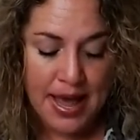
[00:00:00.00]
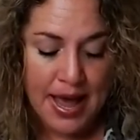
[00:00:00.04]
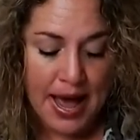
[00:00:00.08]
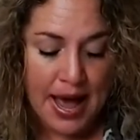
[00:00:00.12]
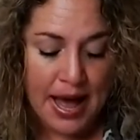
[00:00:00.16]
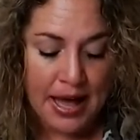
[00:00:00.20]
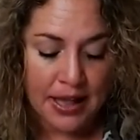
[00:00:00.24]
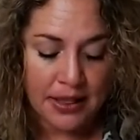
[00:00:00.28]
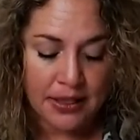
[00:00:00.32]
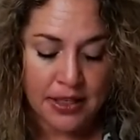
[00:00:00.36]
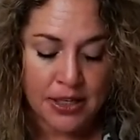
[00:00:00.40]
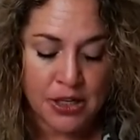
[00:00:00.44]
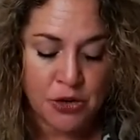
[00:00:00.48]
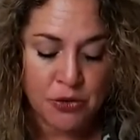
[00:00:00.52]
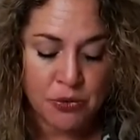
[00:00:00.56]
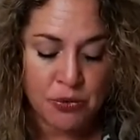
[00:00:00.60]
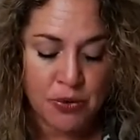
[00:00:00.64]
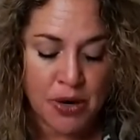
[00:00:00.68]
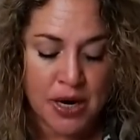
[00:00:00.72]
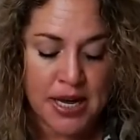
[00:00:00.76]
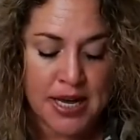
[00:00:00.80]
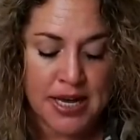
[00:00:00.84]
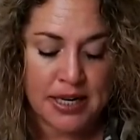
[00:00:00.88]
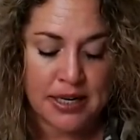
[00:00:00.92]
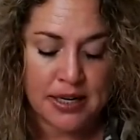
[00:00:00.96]
Alan
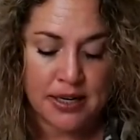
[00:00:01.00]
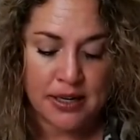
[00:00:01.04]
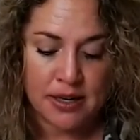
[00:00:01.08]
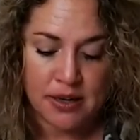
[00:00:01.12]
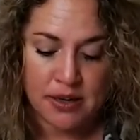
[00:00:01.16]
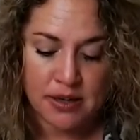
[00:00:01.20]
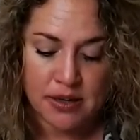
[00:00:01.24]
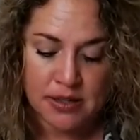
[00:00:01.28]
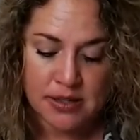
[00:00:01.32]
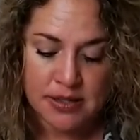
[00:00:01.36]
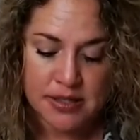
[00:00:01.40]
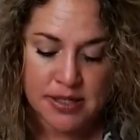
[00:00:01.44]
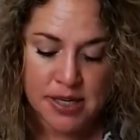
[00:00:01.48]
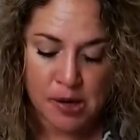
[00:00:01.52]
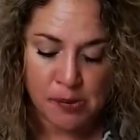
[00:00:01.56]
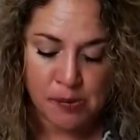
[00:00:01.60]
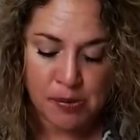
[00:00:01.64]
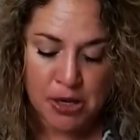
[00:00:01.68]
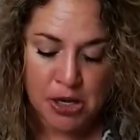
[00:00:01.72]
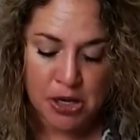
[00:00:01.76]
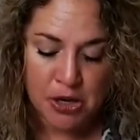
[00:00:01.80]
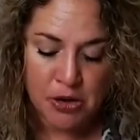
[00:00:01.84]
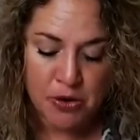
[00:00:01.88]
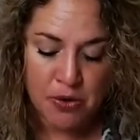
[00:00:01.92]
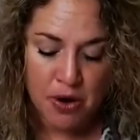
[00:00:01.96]
Wren,
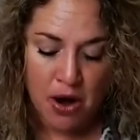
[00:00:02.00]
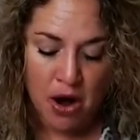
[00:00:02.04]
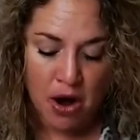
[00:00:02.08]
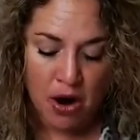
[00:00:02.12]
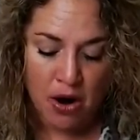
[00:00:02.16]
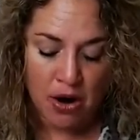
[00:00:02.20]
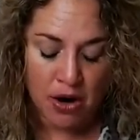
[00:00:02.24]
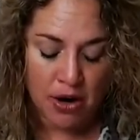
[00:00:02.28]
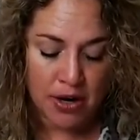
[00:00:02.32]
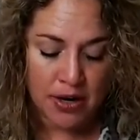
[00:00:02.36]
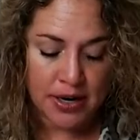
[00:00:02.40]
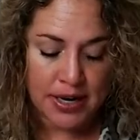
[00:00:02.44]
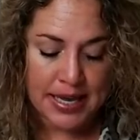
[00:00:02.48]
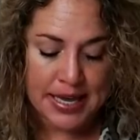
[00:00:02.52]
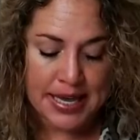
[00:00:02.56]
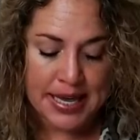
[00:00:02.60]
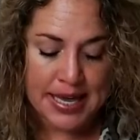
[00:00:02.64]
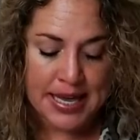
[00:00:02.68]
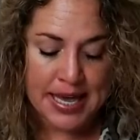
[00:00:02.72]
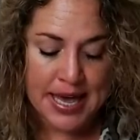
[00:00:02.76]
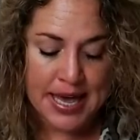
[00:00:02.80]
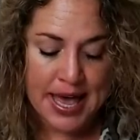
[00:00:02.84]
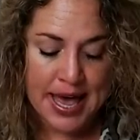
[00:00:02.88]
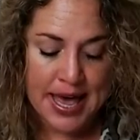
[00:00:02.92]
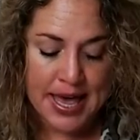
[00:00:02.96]
W R
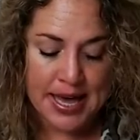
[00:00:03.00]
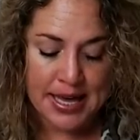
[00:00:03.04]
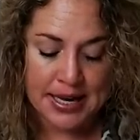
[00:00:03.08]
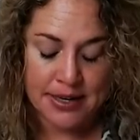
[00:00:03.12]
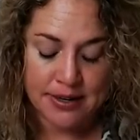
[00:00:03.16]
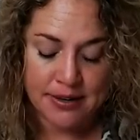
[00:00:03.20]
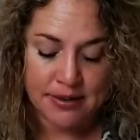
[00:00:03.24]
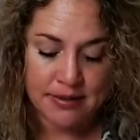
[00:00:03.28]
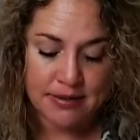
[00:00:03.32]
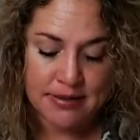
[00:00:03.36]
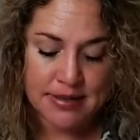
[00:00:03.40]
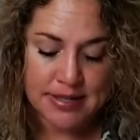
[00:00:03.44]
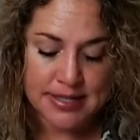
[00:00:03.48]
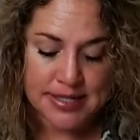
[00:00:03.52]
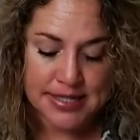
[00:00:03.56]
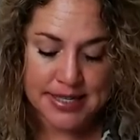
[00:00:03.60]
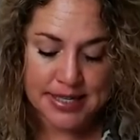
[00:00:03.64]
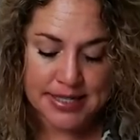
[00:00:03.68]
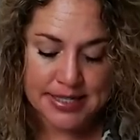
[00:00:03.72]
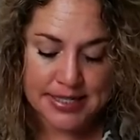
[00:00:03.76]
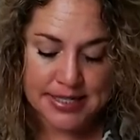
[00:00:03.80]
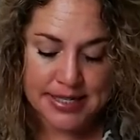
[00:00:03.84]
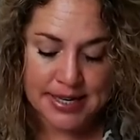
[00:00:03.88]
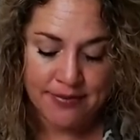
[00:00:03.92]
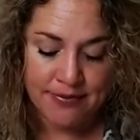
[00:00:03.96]
E N
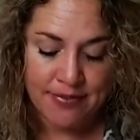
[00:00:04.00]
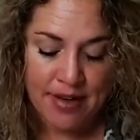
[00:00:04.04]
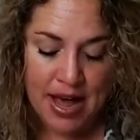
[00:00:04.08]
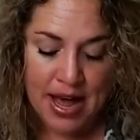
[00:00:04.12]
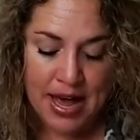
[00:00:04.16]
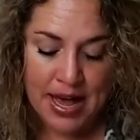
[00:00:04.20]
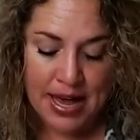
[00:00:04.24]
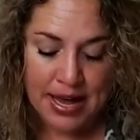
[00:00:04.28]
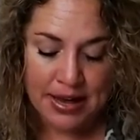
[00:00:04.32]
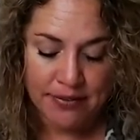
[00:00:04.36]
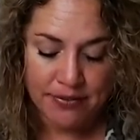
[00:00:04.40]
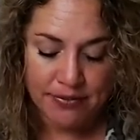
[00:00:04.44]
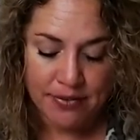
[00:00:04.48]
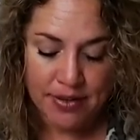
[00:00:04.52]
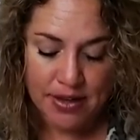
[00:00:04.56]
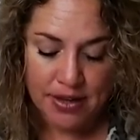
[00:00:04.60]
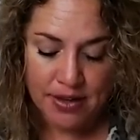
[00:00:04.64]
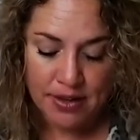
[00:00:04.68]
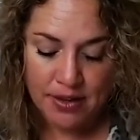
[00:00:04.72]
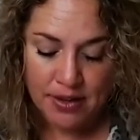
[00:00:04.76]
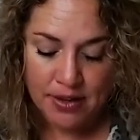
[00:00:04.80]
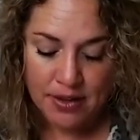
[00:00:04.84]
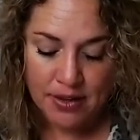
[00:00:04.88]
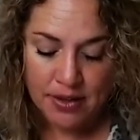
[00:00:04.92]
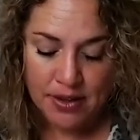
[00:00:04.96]
65.
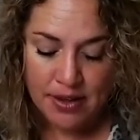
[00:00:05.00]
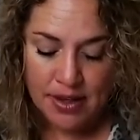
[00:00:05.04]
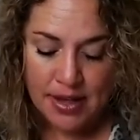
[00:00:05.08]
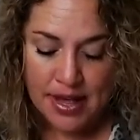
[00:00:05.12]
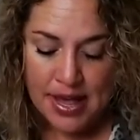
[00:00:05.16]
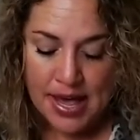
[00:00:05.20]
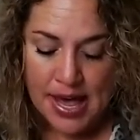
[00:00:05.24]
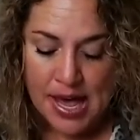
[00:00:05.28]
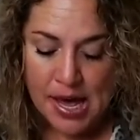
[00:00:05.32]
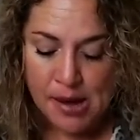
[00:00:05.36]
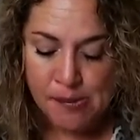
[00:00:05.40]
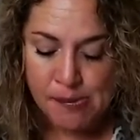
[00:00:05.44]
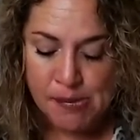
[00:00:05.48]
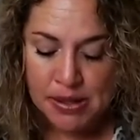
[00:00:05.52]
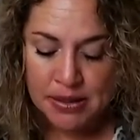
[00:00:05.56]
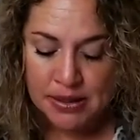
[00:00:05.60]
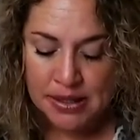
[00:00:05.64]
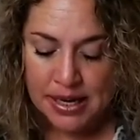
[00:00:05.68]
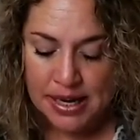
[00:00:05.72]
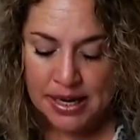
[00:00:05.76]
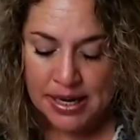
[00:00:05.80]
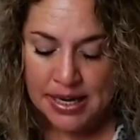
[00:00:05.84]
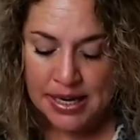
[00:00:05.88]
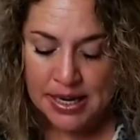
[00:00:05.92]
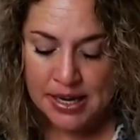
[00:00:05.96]

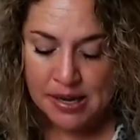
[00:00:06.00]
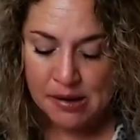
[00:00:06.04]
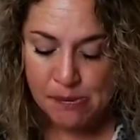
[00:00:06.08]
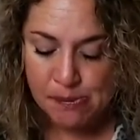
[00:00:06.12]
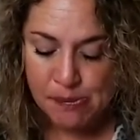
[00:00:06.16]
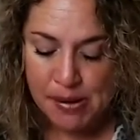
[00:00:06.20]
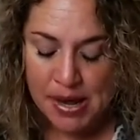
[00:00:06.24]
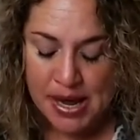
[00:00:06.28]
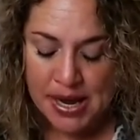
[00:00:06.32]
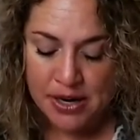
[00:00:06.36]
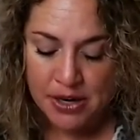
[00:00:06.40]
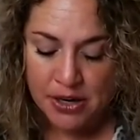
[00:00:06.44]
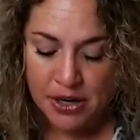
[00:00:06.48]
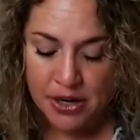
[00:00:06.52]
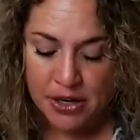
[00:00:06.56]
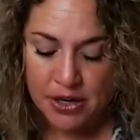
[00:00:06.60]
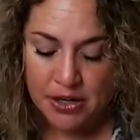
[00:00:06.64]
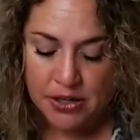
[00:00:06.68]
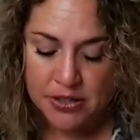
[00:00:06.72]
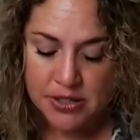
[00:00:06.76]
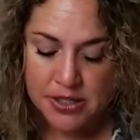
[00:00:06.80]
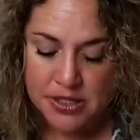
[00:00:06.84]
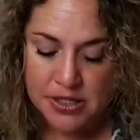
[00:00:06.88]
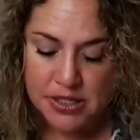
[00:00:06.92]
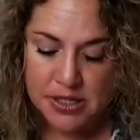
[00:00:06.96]
Emily
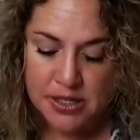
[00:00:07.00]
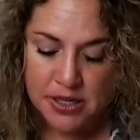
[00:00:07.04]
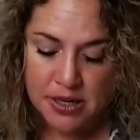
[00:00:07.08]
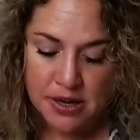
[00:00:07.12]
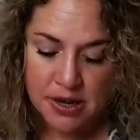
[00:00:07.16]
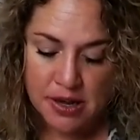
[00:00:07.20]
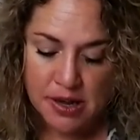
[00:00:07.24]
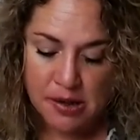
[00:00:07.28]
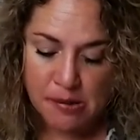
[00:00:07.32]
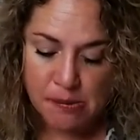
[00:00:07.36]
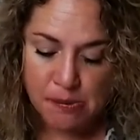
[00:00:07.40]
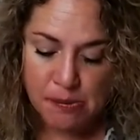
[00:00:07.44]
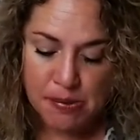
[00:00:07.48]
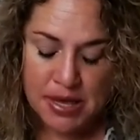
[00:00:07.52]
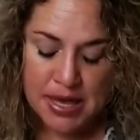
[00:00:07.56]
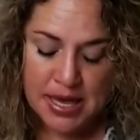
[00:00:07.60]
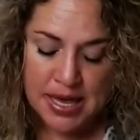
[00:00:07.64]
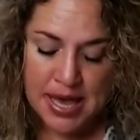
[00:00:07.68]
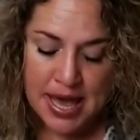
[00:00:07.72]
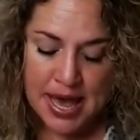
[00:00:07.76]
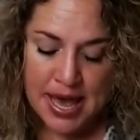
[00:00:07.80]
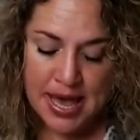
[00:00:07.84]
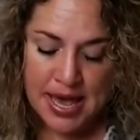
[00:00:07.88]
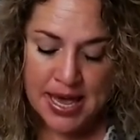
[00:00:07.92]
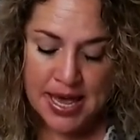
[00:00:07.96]
Pankhurst,
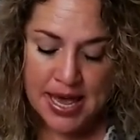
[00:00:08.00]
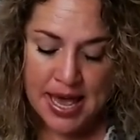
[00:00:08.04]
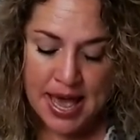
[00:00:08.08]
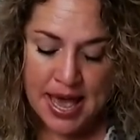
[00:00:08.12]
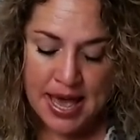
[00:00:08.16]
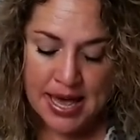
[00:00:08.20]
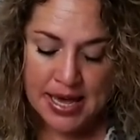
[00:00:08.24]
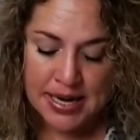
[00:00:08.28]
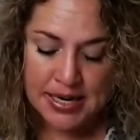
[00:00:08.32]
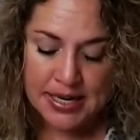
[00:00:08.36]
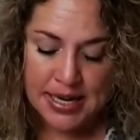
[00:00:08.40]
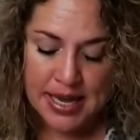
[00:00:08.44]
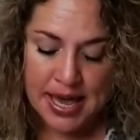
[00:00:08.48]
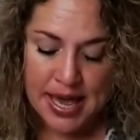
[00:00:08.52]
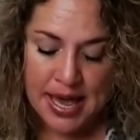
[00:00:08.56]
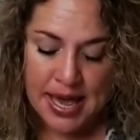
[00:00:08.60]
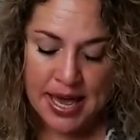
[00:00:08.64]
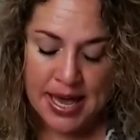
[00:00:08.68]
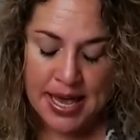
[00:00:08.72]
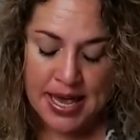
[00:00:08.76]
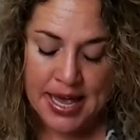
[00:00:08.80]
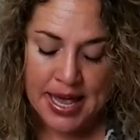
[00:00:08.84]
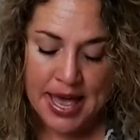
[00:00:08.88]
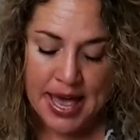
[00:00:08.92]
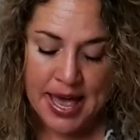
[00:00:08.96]
P A N
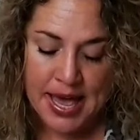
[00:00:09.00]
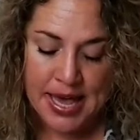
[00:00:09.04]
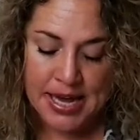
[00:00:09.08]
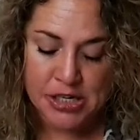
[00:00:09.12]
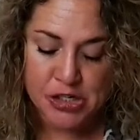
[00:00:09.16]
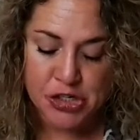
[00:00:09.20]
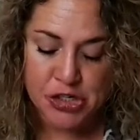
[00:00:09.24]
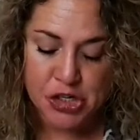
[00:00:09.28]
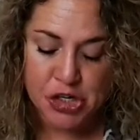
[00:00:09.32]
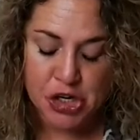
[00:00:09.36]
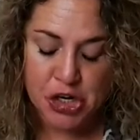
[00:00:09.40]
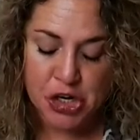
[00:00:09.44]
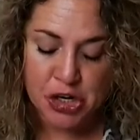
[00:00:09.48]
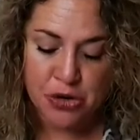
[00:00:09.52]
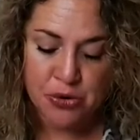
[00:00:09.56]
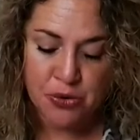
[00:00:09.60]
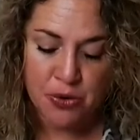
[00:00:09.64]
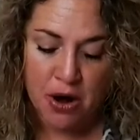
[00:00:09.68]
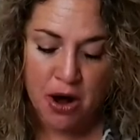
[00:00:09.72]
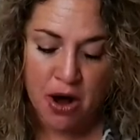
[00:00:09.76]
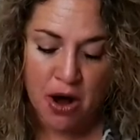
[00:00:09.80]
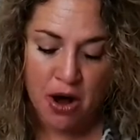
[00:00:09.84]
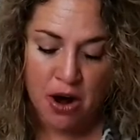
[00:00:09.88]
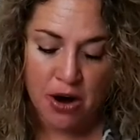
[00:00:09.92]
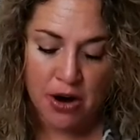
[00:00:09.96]
K H
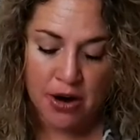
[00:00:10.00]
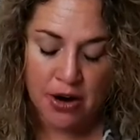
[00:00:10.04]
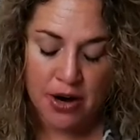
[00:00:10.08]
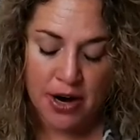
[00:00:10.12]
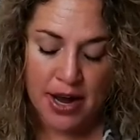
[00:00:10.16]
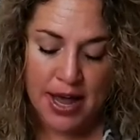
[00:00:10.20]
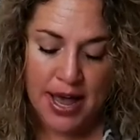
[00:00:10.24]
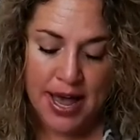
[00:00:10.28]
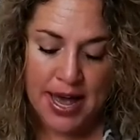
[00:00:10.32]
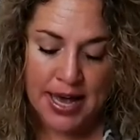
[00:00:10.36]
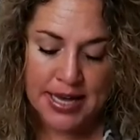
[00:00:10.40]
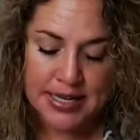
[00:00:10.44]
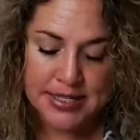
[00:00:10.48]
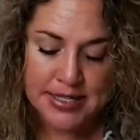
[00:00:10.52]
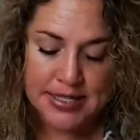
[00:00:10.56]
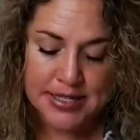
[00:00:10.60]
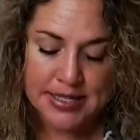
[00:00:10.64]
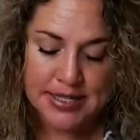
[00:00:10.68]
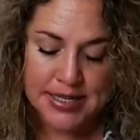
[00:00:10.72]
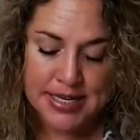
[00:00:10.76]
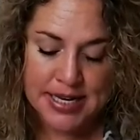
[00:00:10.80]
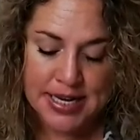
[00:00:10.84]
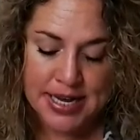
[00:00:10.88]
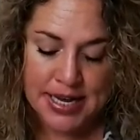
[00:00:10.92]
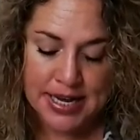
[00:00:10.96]
U R S
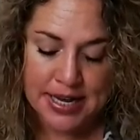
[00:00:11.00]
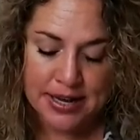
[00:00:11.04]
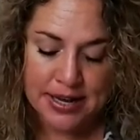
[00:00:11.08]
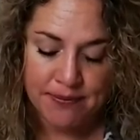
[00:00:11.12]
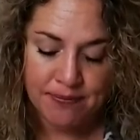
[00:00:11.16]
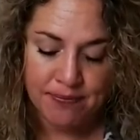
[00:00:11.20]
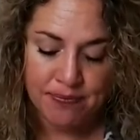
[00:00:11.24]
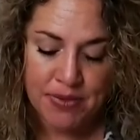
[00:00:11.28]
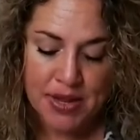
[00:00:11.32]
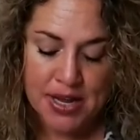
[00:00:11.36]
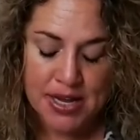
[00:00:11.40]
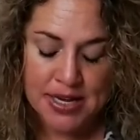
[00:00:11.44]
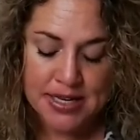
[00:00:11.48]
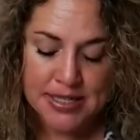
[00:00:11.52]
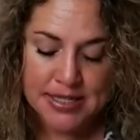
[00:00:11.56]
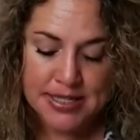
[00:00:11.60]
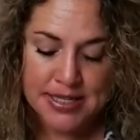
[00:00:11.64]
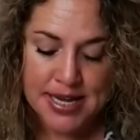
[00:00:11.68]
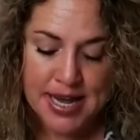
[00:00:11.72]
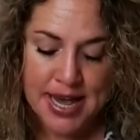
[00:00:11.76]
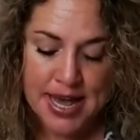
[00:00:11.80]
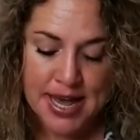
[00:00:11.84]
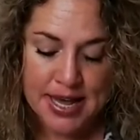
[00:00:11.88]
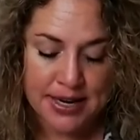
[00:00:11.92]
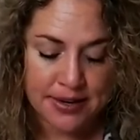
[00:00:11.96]
T.
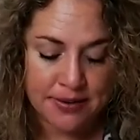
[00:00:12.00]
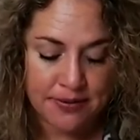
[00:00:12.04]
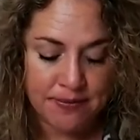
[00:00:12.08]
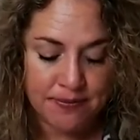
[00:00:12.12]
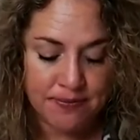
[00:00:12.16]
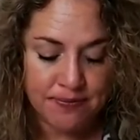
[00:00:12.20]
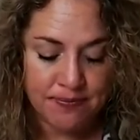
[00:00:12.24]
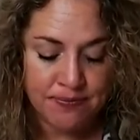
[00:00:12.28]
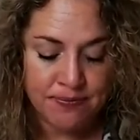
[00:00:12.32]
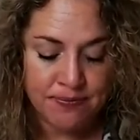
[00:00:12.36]
10.